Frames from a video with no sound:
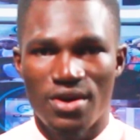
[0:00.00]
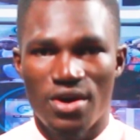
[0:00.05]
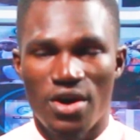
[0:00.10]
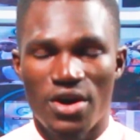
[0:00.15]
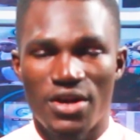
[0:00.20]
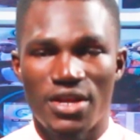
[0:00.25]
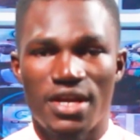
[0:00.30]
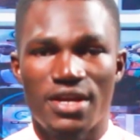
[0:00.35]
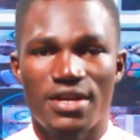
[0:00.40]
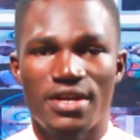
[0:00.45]

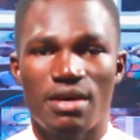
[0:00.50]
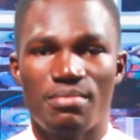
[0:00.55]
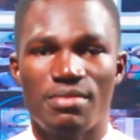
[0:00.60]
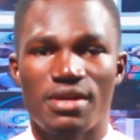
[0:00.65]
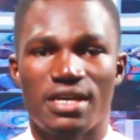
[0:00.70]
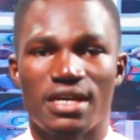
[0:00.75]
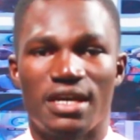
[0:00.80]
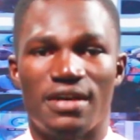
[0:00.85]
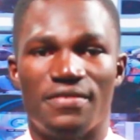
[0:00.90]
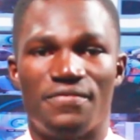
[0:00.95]
On
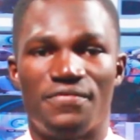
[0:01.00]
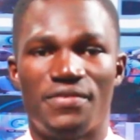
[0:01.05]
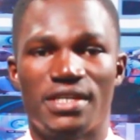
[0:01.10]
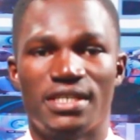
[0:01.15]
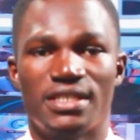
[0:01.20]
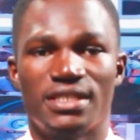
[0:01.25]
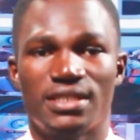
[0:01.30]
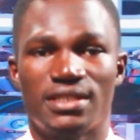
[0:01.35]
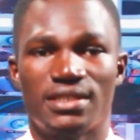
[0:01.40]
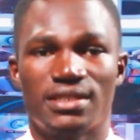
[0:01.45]
economic
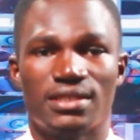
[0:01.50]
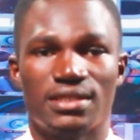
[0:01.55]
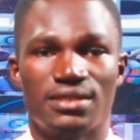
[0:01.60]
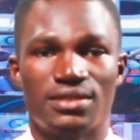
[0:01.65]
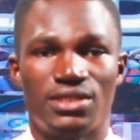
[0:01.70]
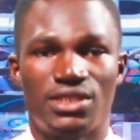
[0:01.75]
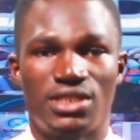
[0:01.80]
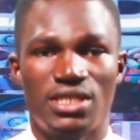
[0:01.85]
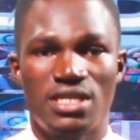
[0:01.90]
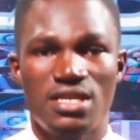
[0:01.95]
affairs,
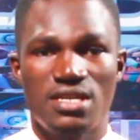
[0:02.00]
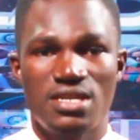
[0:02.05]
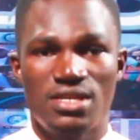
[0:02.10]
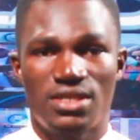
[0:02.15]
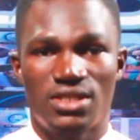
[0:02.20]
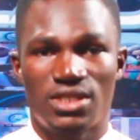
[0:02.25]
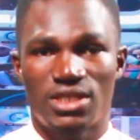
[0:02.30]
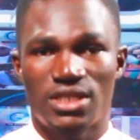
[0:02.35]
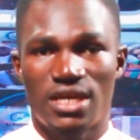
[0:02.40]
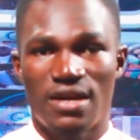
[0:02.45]

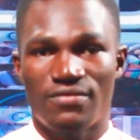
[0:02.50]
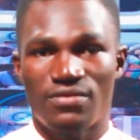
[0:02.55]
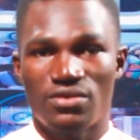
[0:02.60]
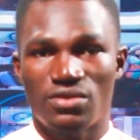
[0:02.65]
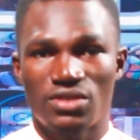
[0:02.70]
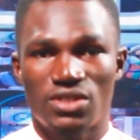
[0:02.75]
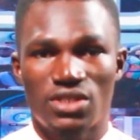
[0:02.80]
G7